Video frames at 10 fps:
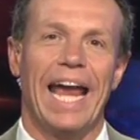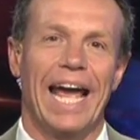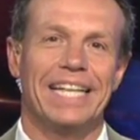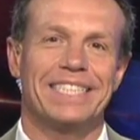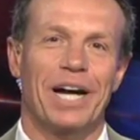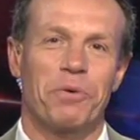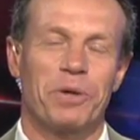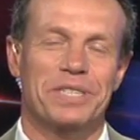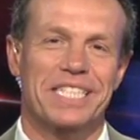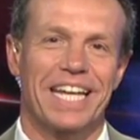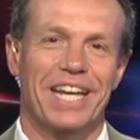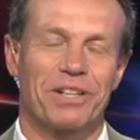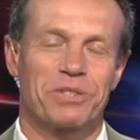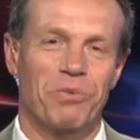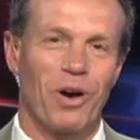And uh, we will see you
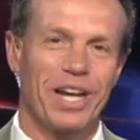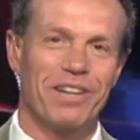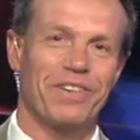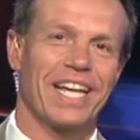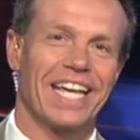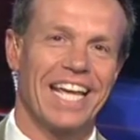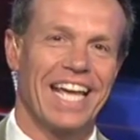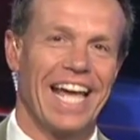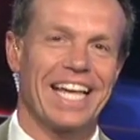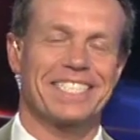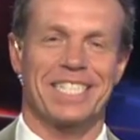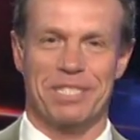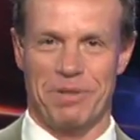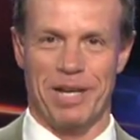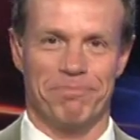here tomorrow evening at
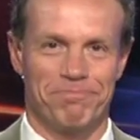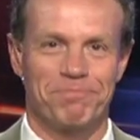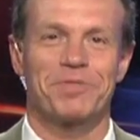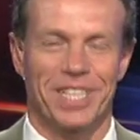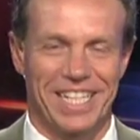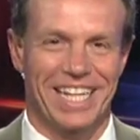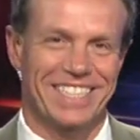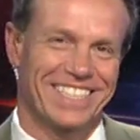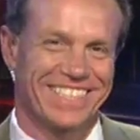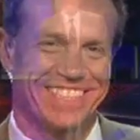6 p.m. Till then.